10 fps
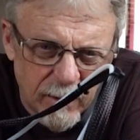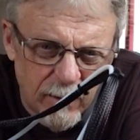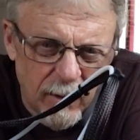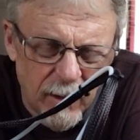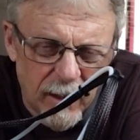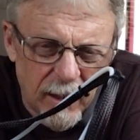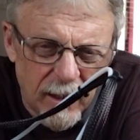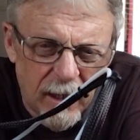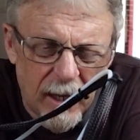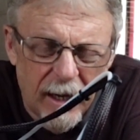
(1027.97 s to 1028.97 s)
do a little,
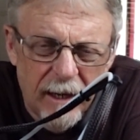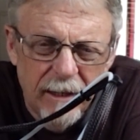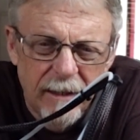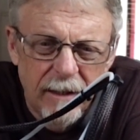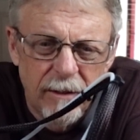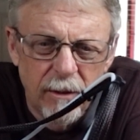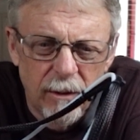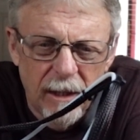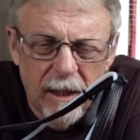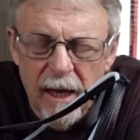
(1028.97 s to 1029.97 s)
uh, do
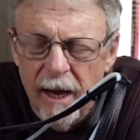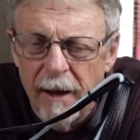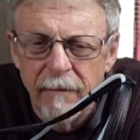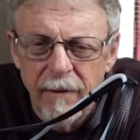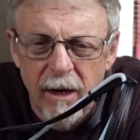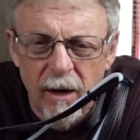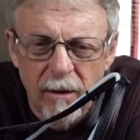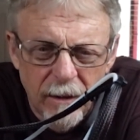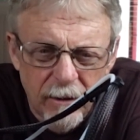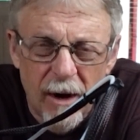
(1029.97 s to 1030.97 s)
a little, uh, you
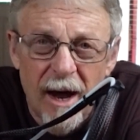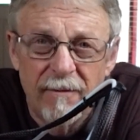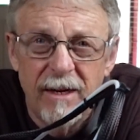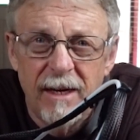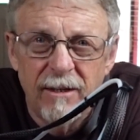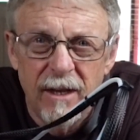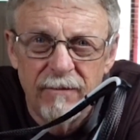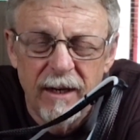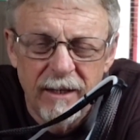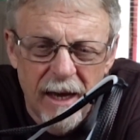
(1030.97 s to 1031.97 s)
know, drafting,
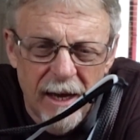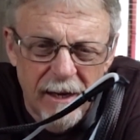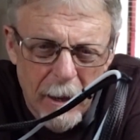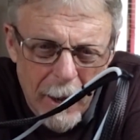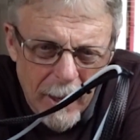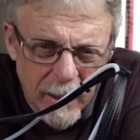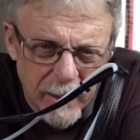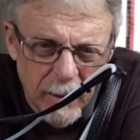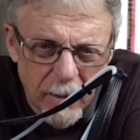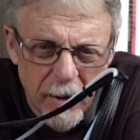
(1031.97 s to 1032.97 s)
stuff like that.
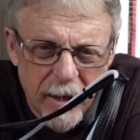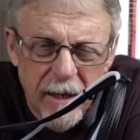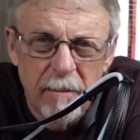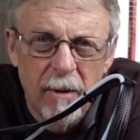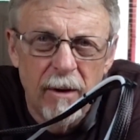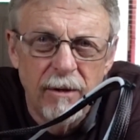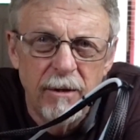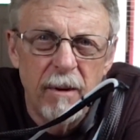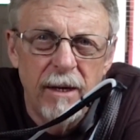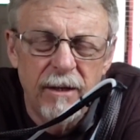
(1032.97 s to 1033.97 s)
Be able to make any parts
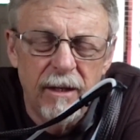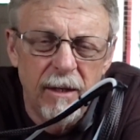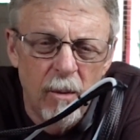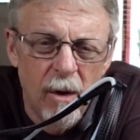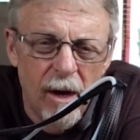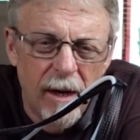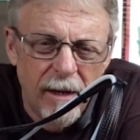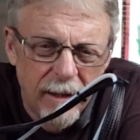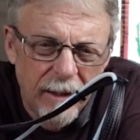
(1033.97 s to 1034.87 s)
you basically want.